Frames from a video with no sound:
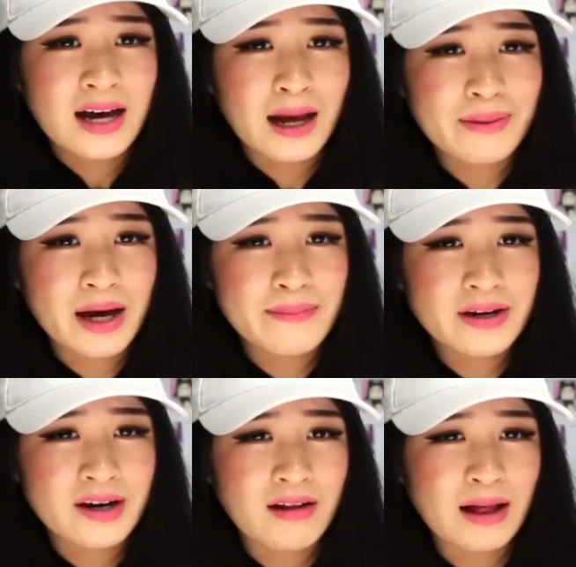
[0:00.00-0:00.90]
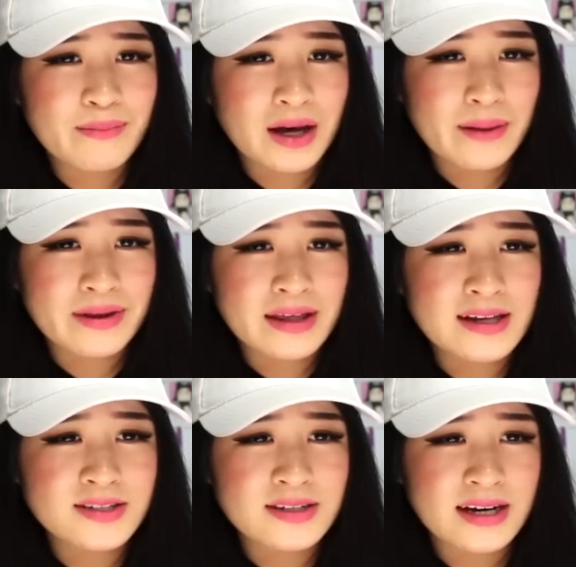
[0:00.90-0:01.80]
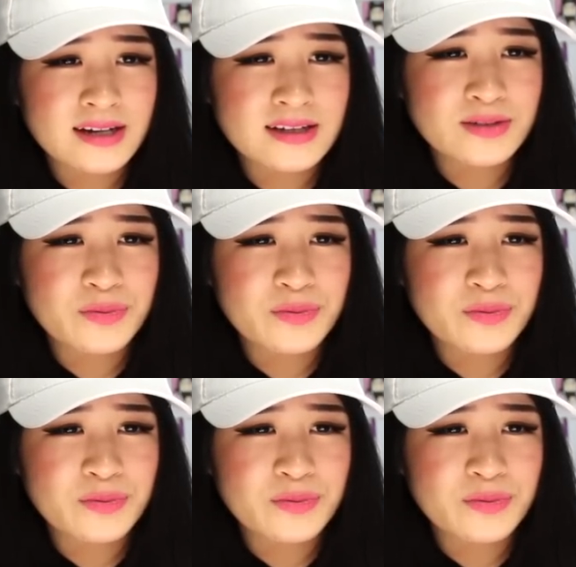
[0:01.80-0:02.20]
I'm coming, girl. I'm coming. Here's your necklace.